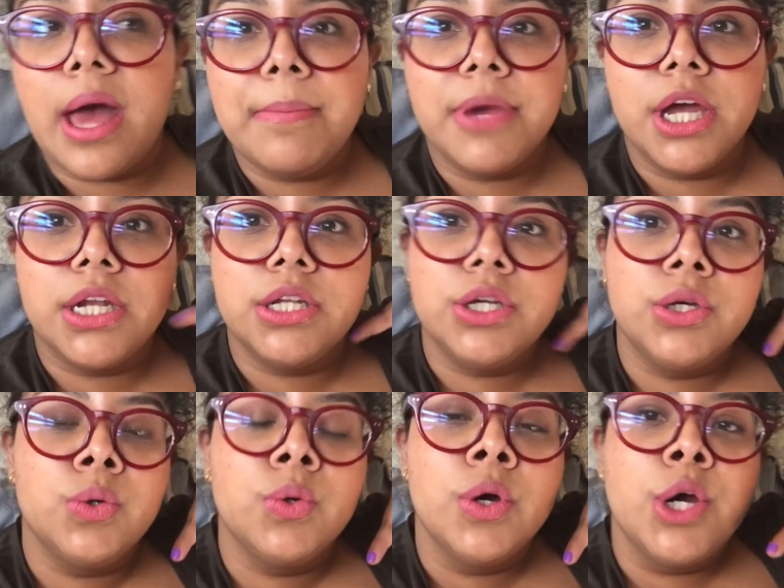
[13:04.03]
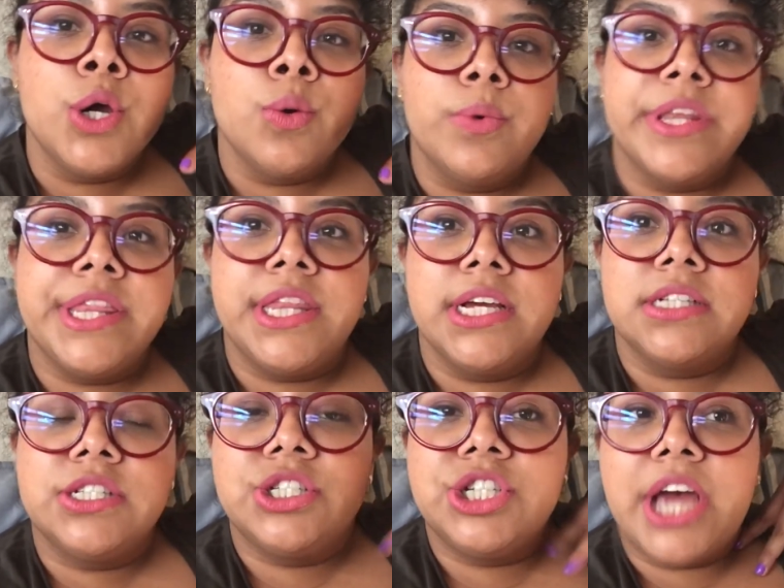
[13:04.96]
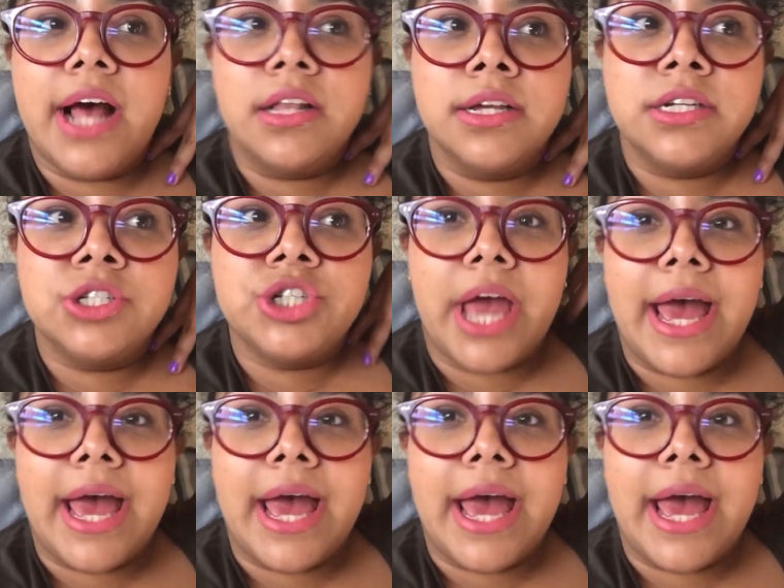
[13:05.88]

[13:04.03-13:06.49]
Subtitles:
I'm gonna do with this challenge.